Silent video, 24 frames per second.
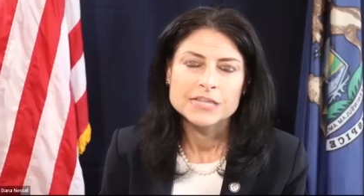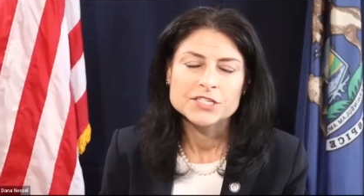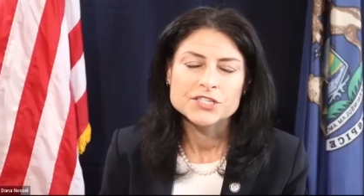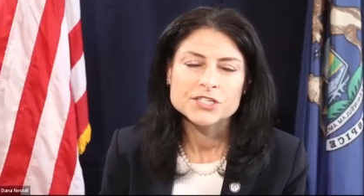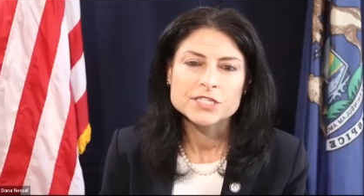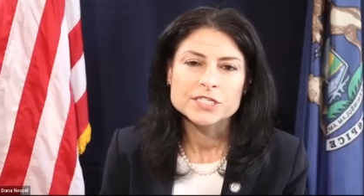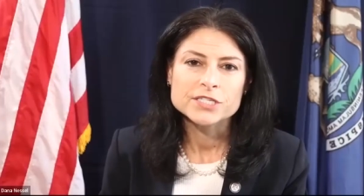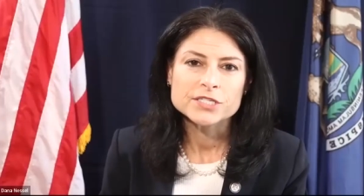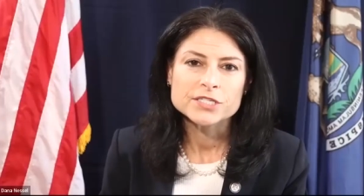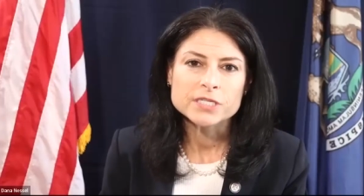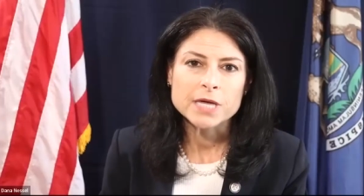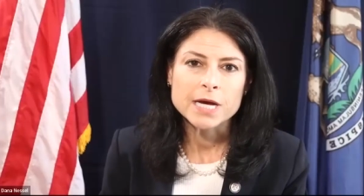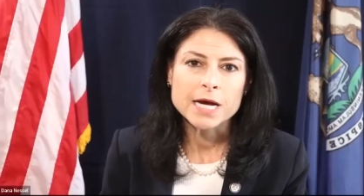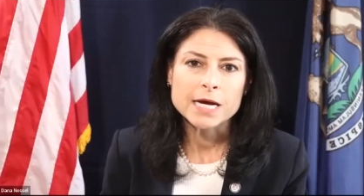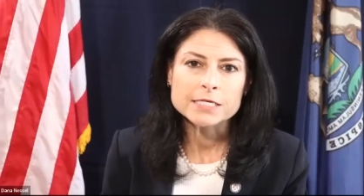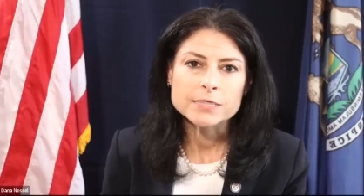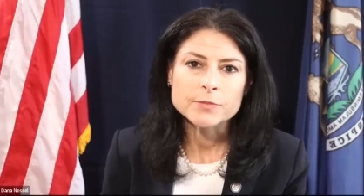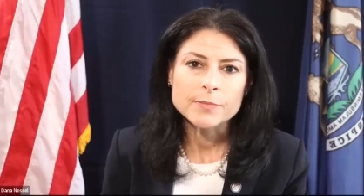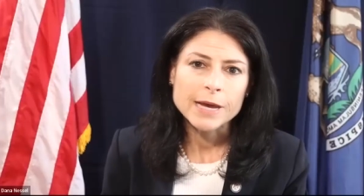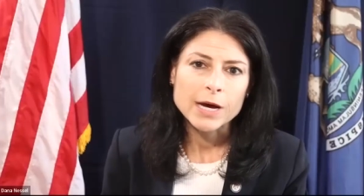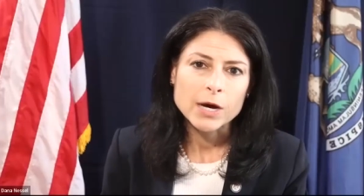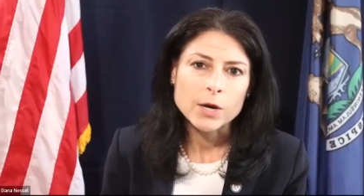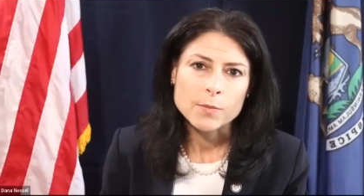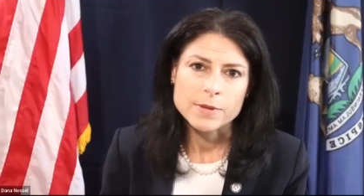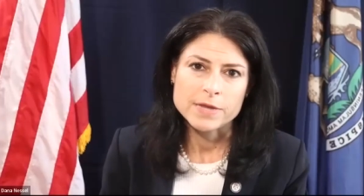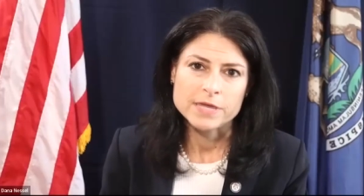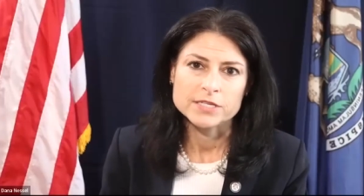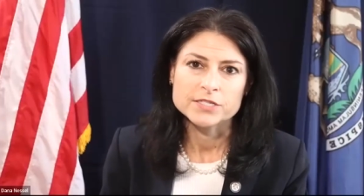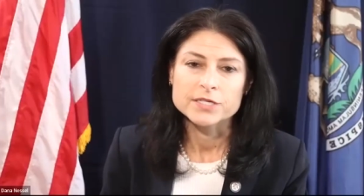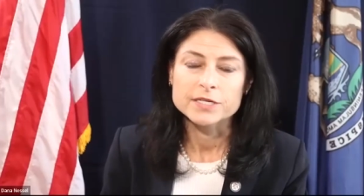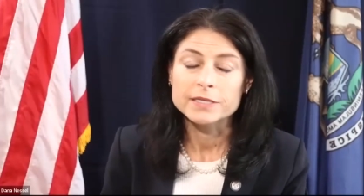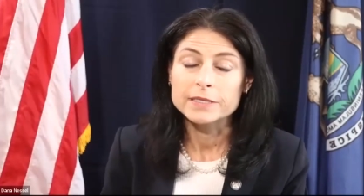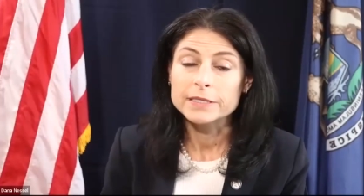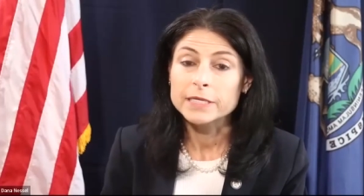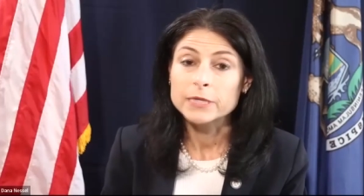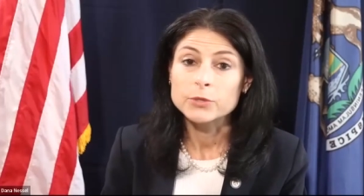and she's talked about
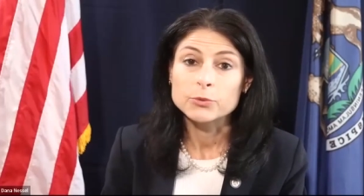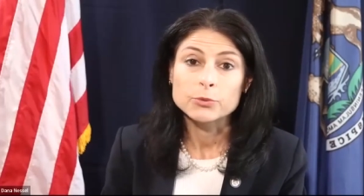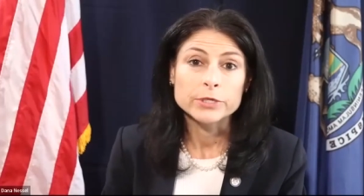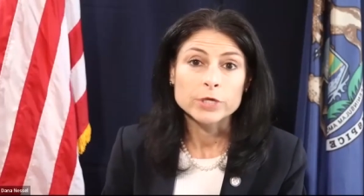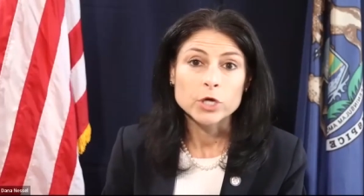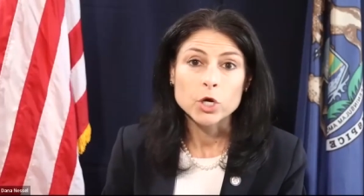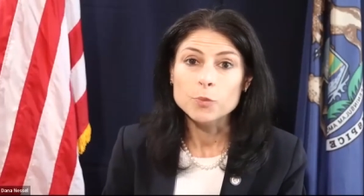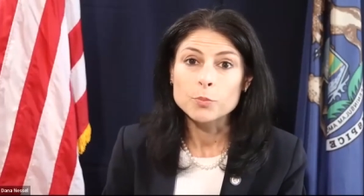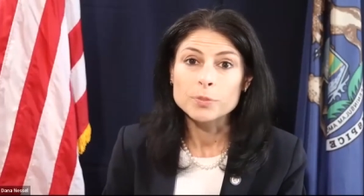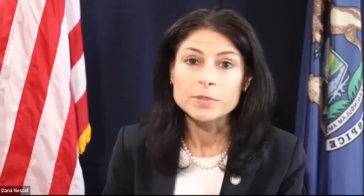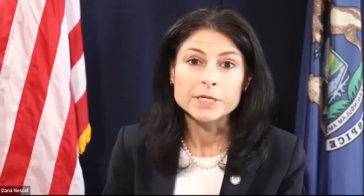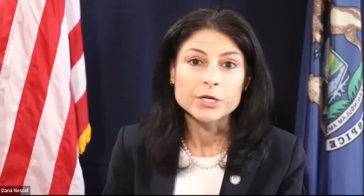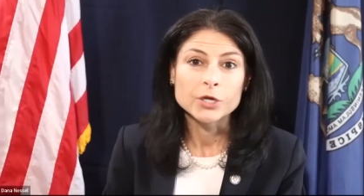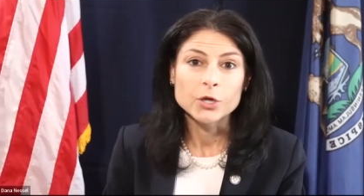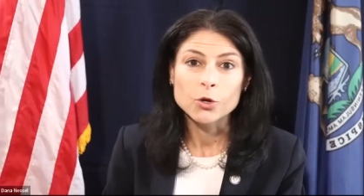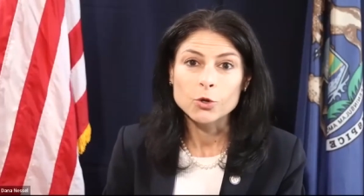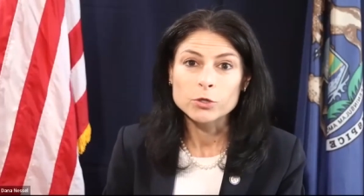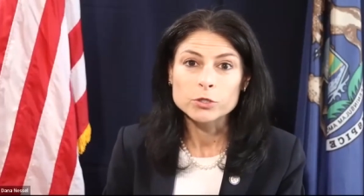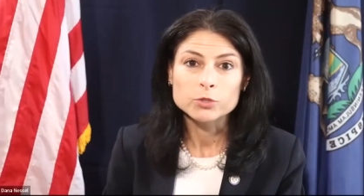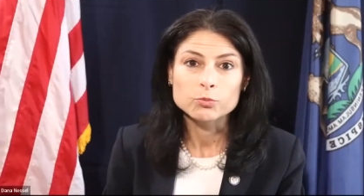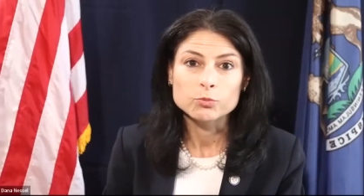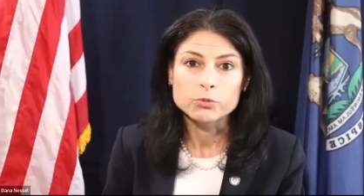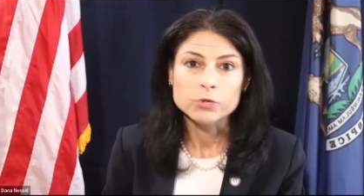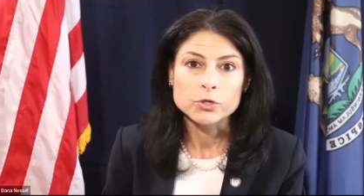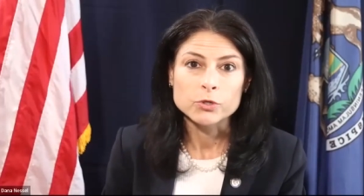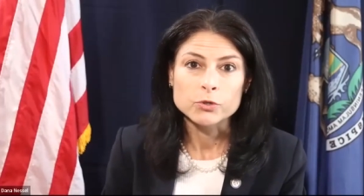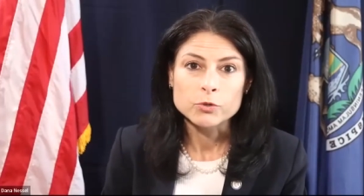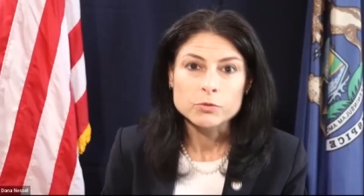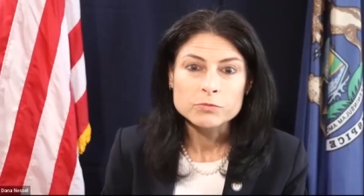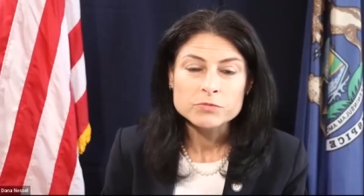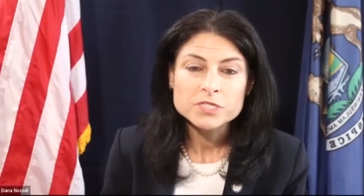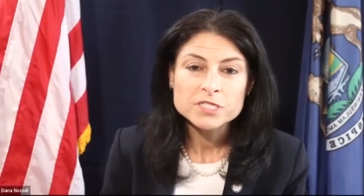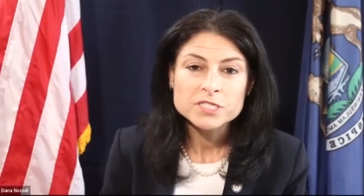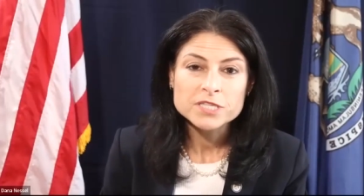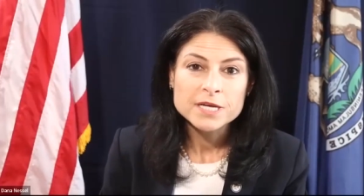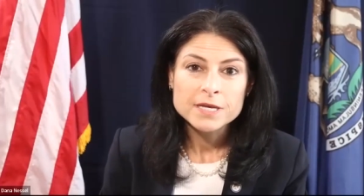basically reopening old
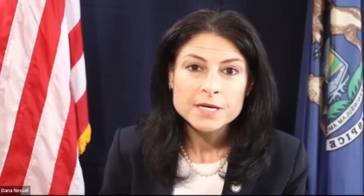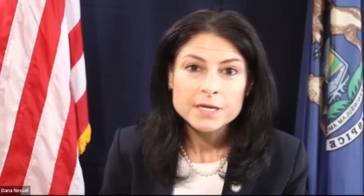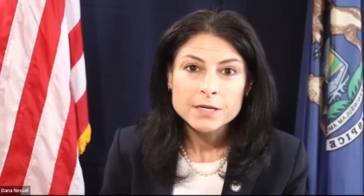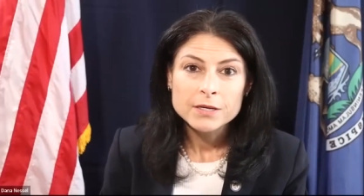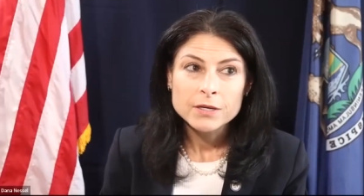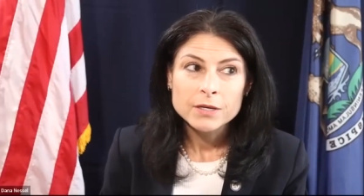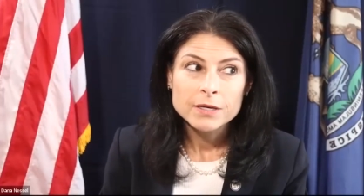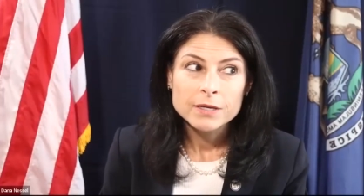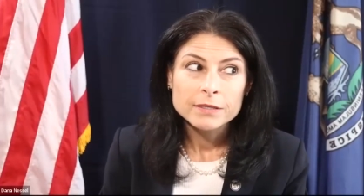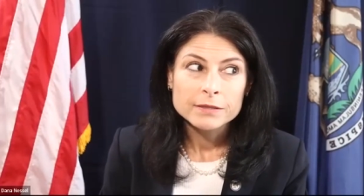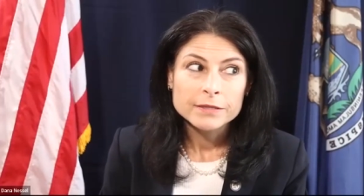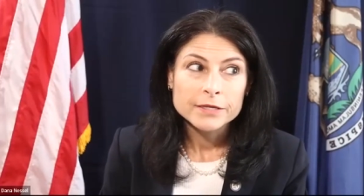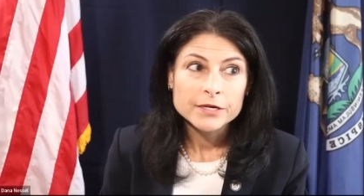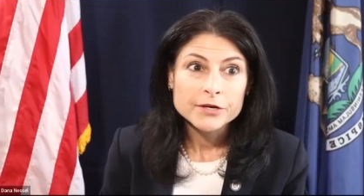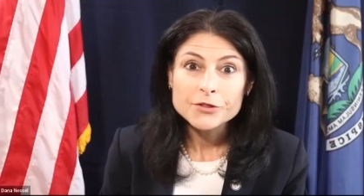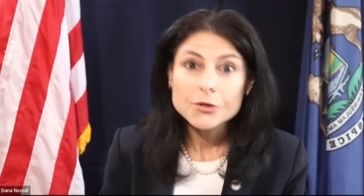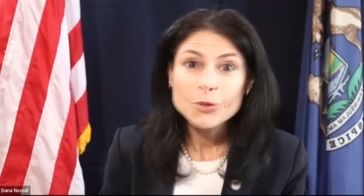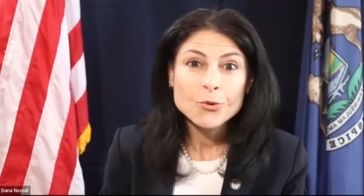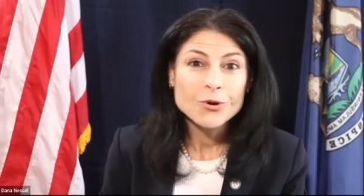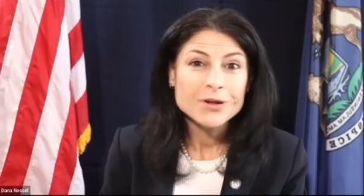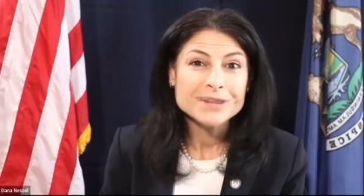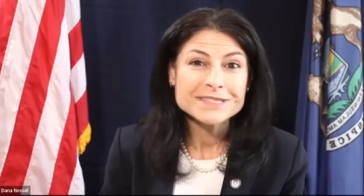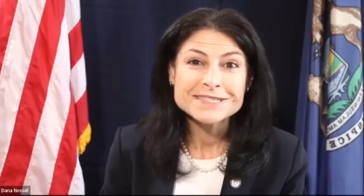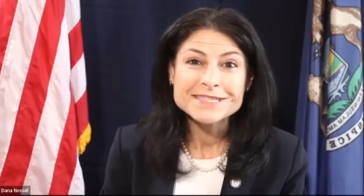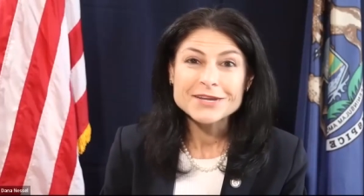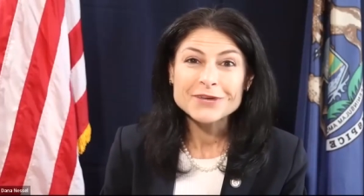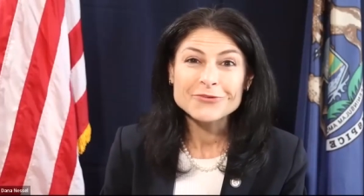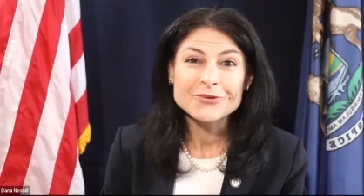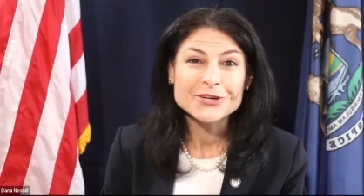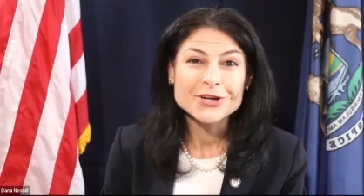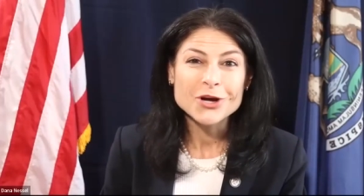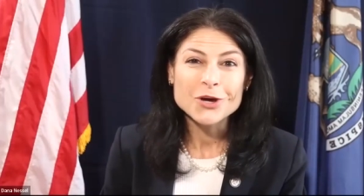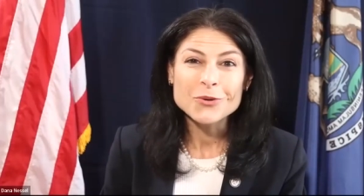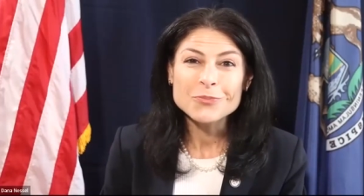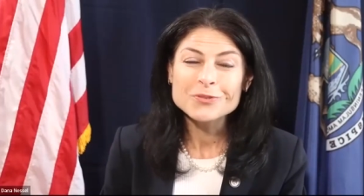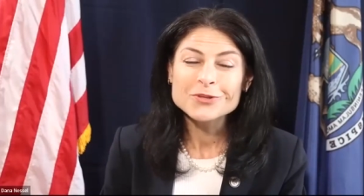wounds. They're the ones that
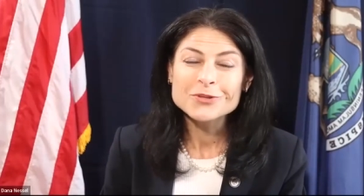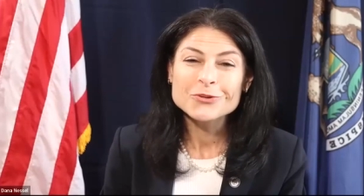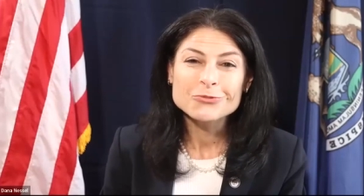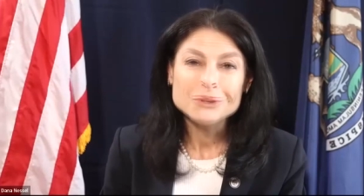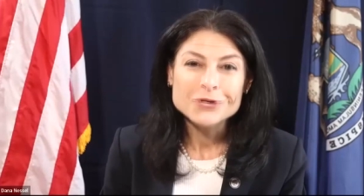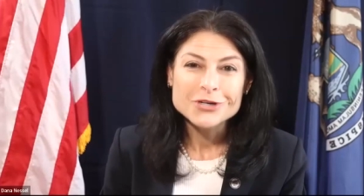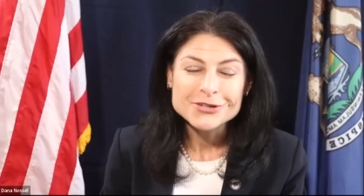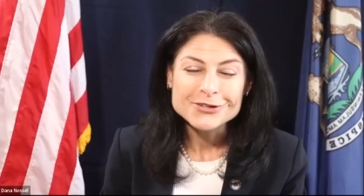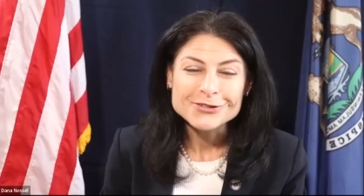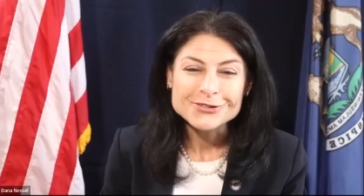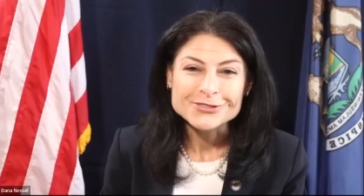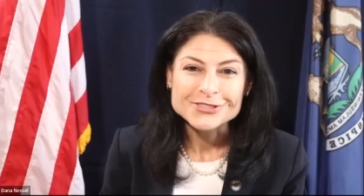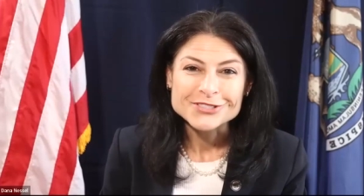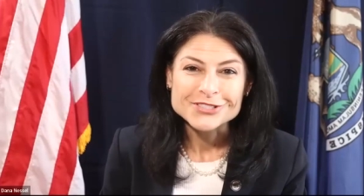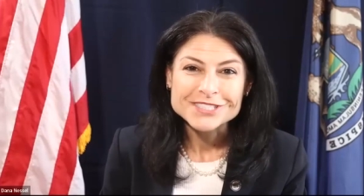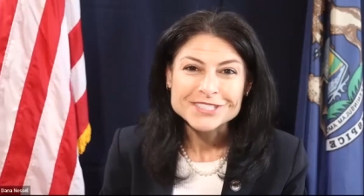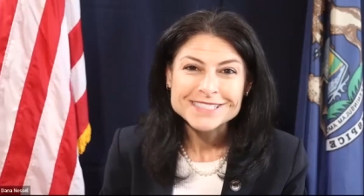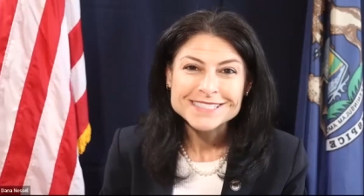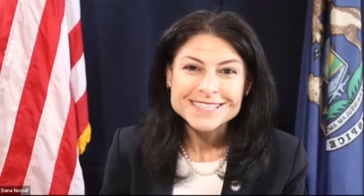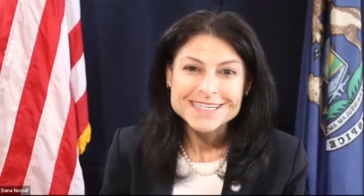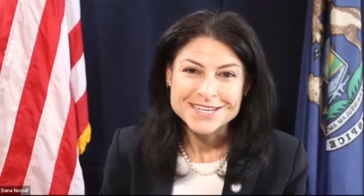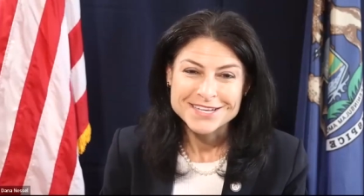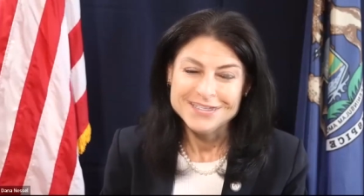reopen the wounds.